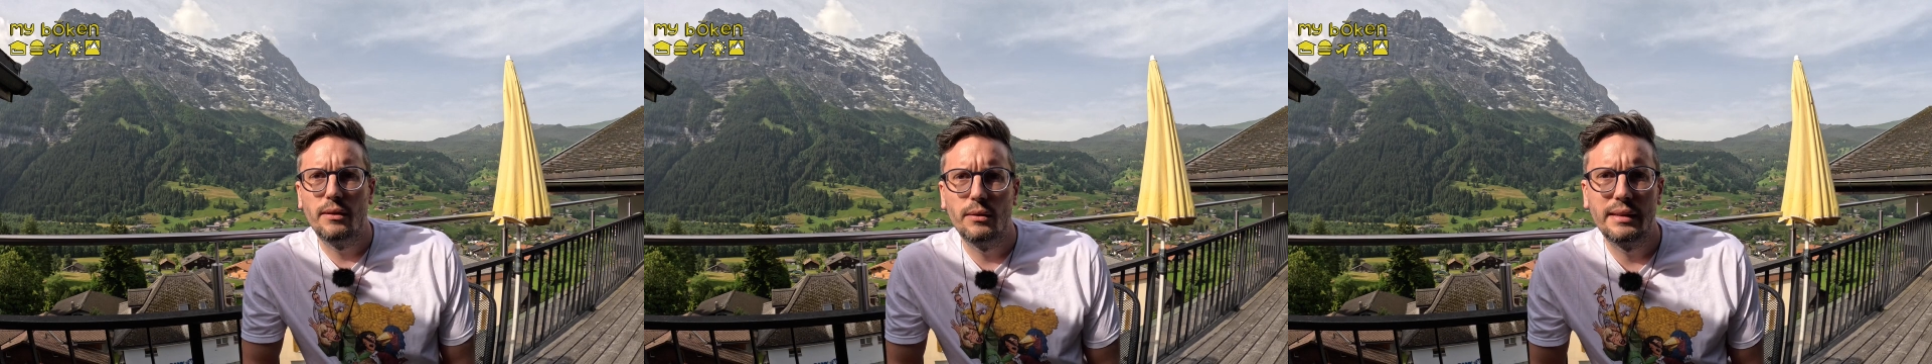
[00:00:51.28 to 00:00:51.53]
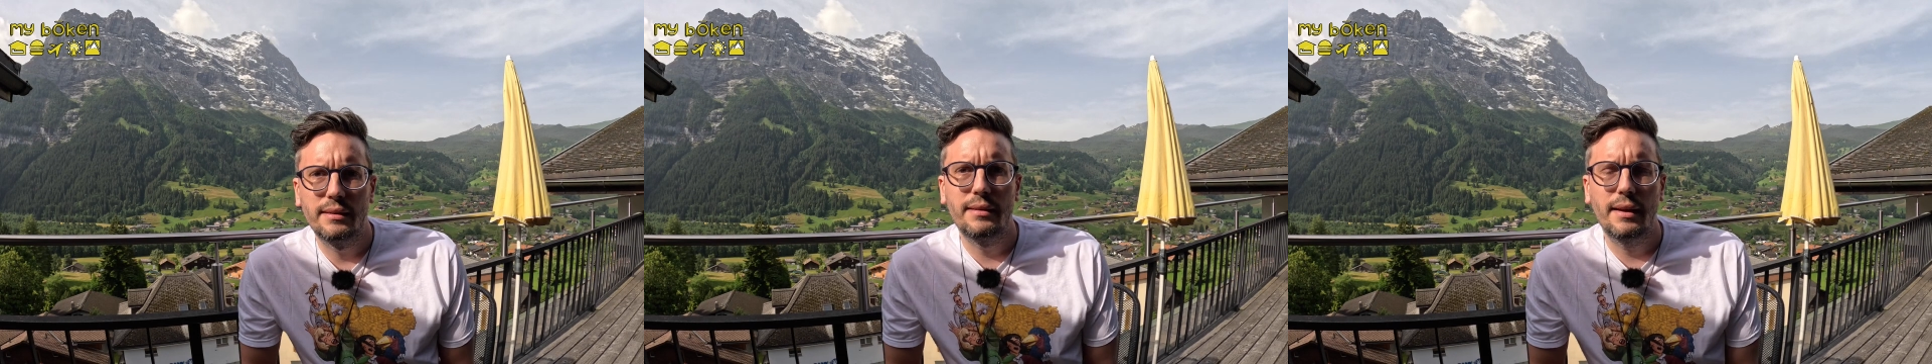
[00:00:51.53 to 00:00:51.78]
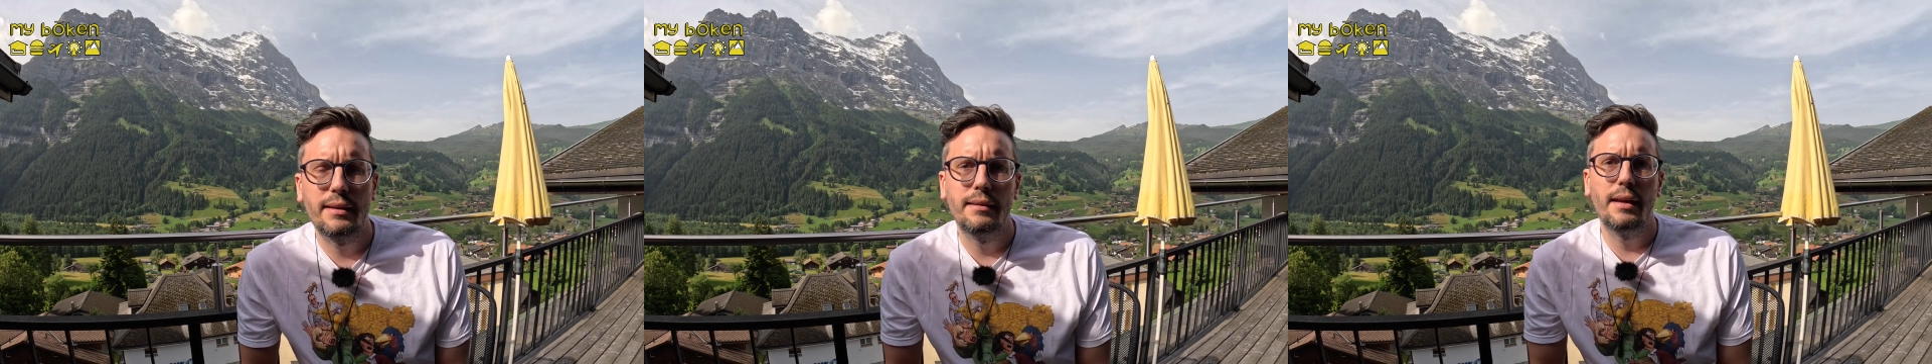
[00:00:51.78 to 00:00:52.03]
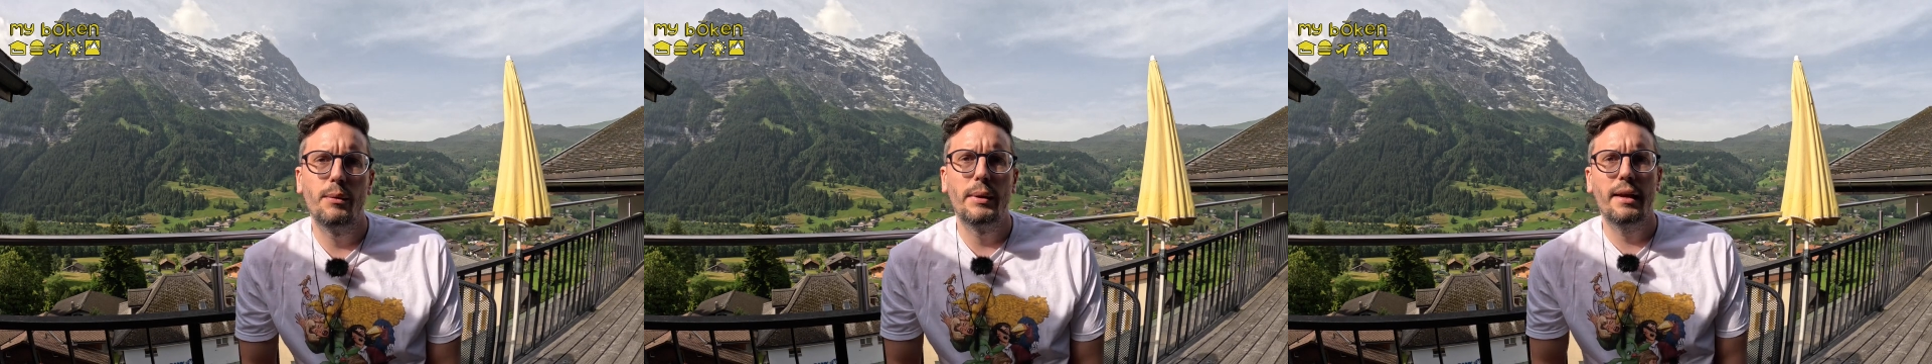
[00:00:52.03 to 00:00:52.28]
it on the second
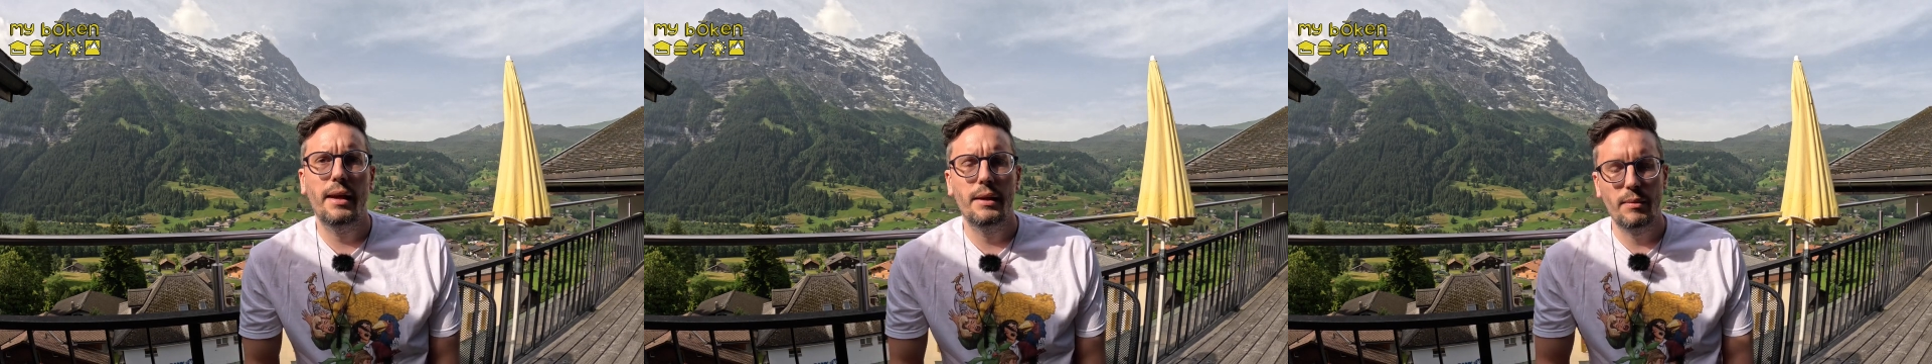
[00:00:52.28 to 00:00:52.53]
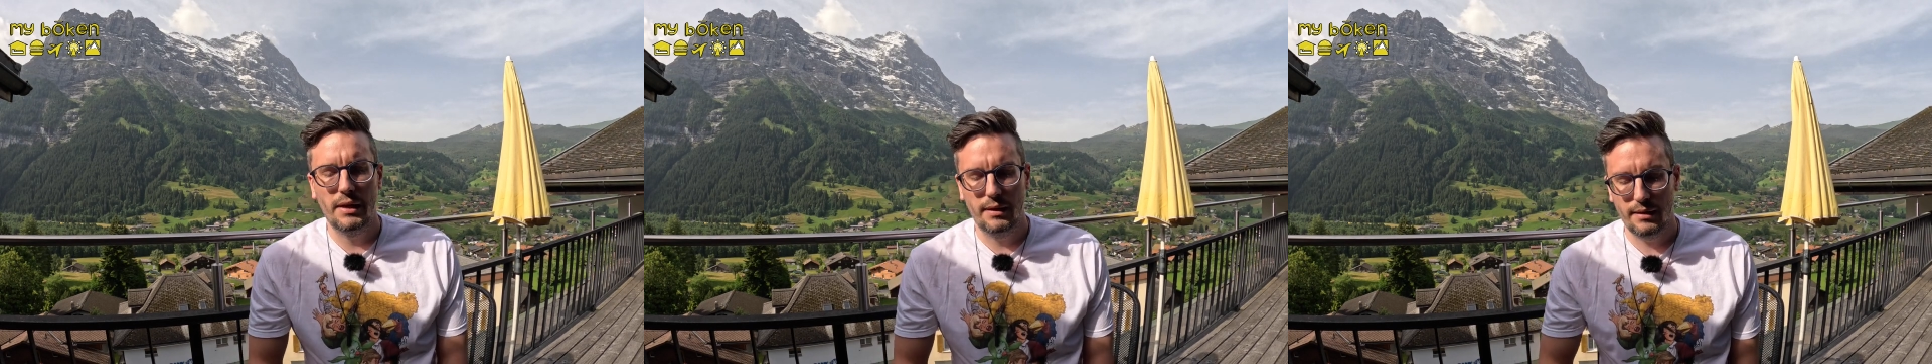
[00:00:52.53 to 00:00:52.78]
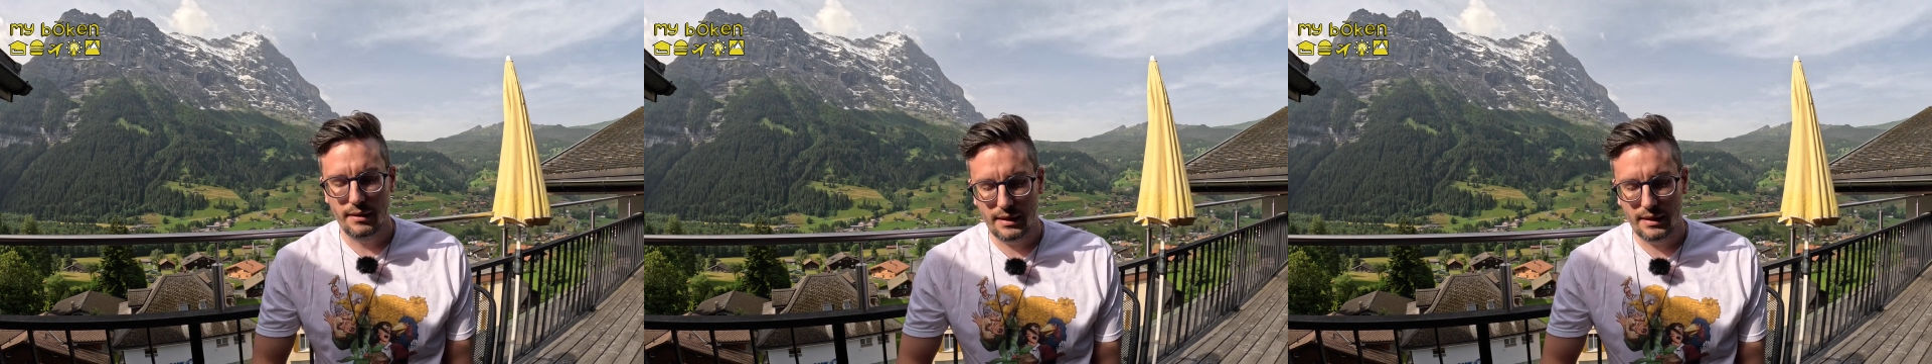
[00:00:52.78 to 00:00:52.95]
day we came here,